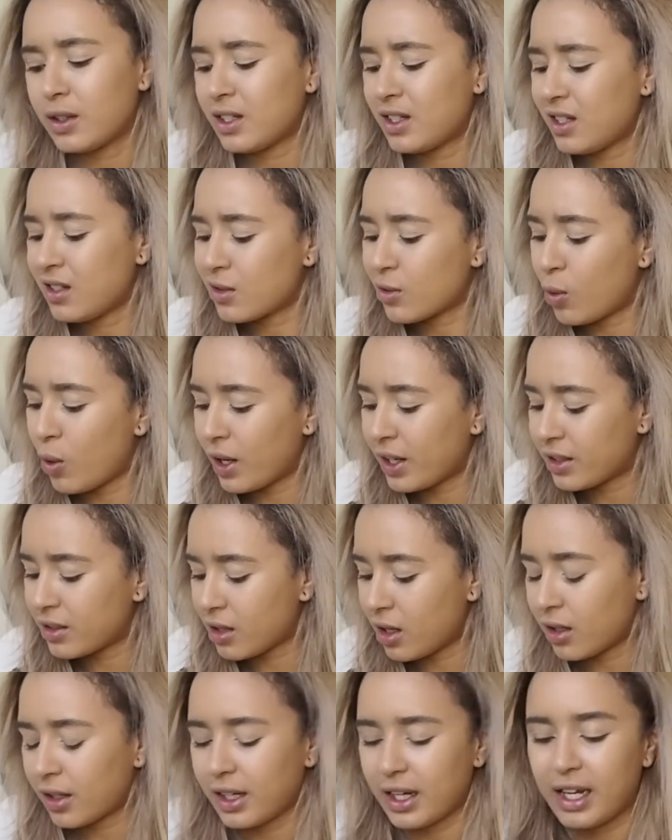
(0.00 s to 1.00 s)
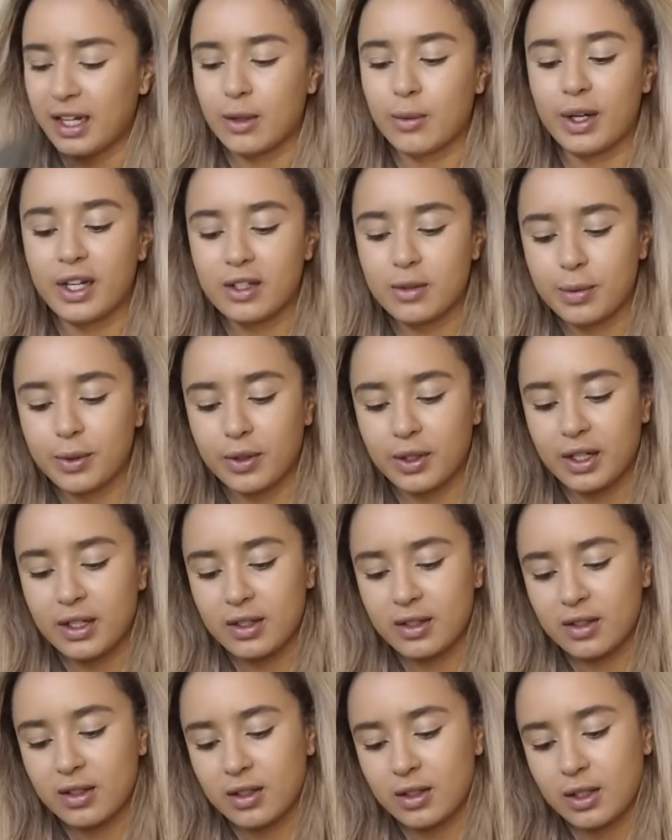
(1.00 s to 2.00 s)
This is quite dark anyway, to be
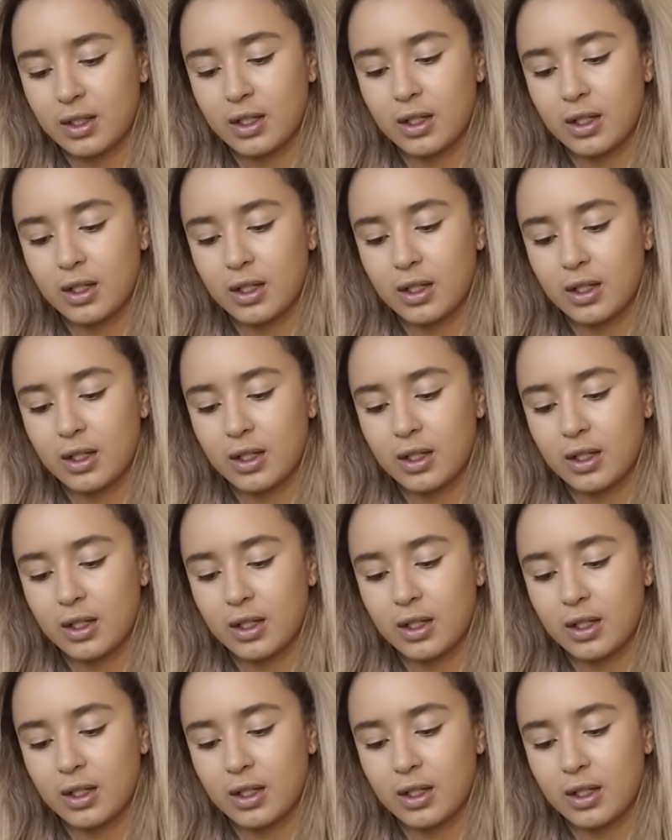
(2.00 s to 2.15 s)
honest.